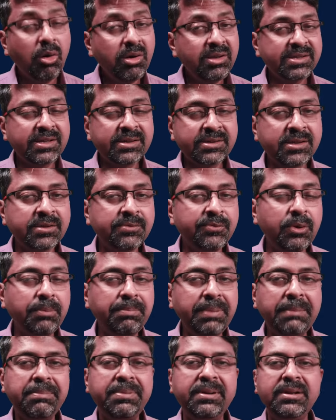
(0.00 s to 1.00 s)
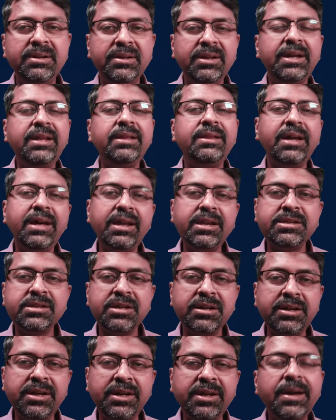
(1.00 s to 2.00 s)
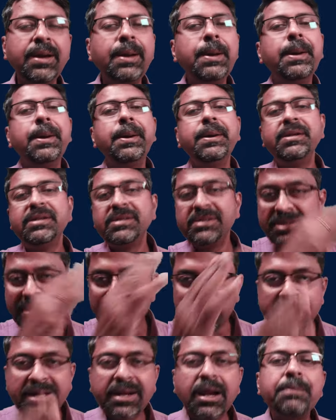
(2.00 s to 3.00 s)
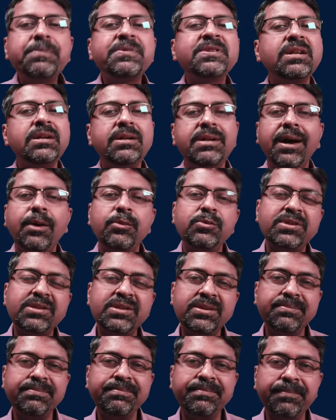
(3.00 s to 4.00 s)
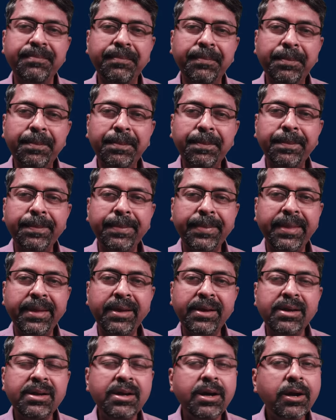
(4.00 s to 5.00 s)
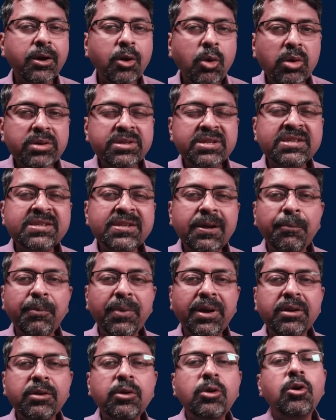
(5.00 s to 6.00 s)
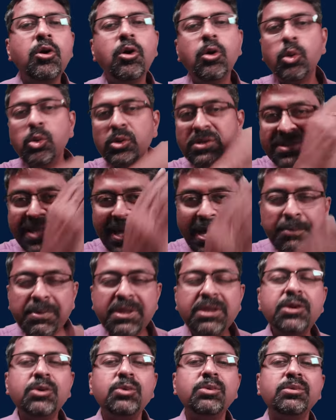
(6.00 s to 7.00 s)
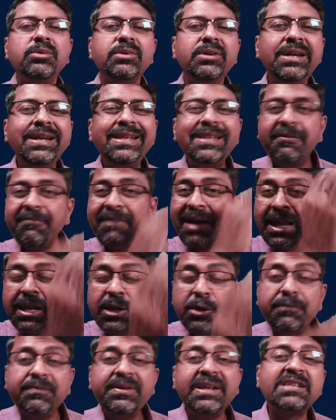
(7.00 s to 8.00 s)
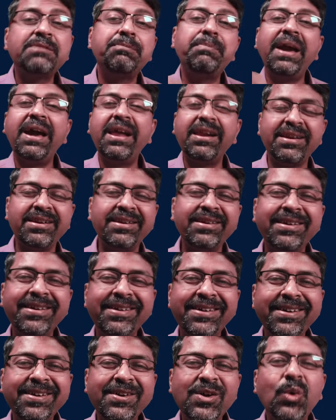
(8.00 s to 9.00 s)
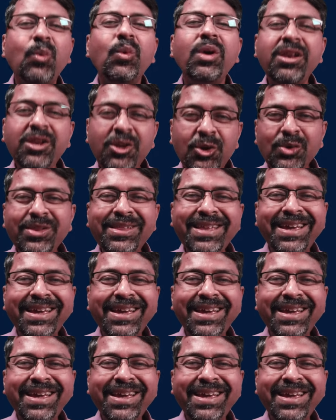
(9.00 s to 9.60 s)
All successful people in their journey see their ups and downs. A coach is someone who is there with you in the valley of despair when you